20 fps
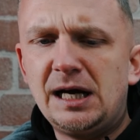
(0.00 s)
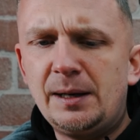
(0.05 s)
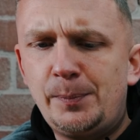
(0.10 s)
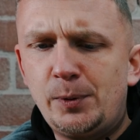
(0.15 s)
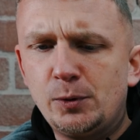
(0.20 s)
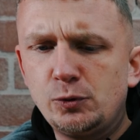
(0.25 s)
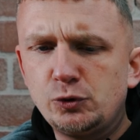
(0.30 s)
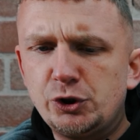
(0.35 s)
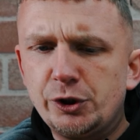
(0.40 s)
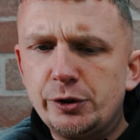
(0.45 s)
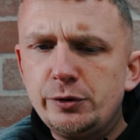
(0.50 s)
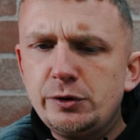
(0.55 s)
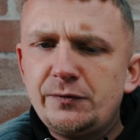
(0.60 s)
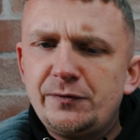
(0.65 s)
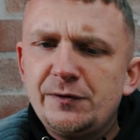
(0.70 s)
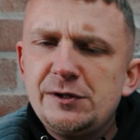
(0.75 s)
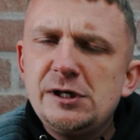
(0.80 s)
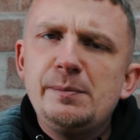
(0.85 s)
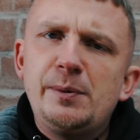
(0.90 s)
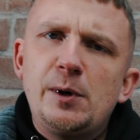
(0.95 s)
apple juice
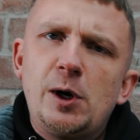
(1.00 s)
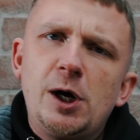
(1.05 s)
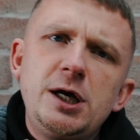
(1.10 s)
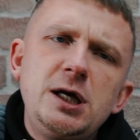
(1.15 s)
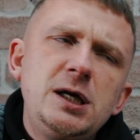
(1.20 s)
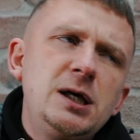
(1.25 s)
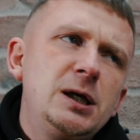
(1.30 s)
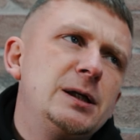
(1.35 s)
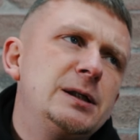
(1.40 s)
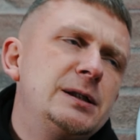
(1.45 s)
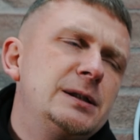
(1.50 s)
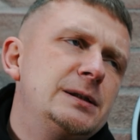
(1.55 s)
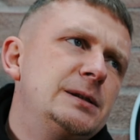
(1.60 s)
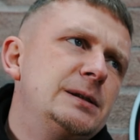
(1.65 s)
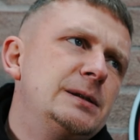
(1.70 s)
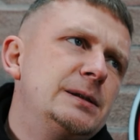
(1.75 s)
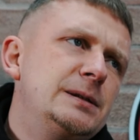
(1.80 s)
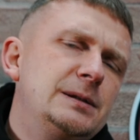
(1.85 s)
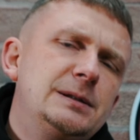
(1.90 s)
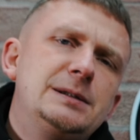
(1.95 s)
for your boy.
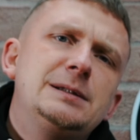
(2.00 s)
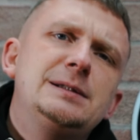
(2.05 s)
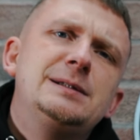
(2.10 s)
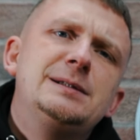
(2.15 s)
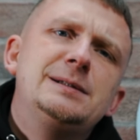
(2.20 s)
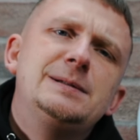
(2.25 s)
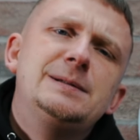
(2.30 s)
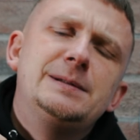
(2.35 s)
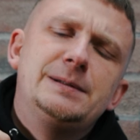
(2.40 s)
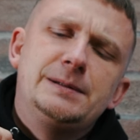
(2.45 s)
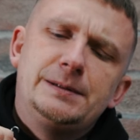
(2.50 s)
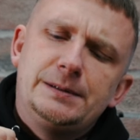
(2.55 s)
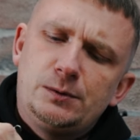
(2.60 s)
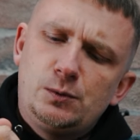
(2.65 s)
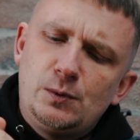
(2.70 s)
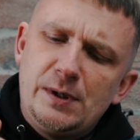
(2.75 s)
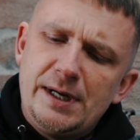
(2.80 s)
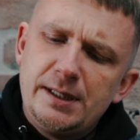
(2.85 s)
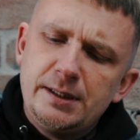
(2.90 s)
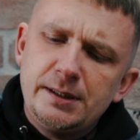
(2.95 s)

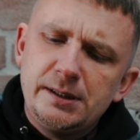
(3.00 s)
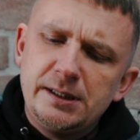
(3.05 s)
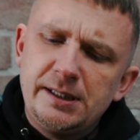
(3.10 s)
Wet the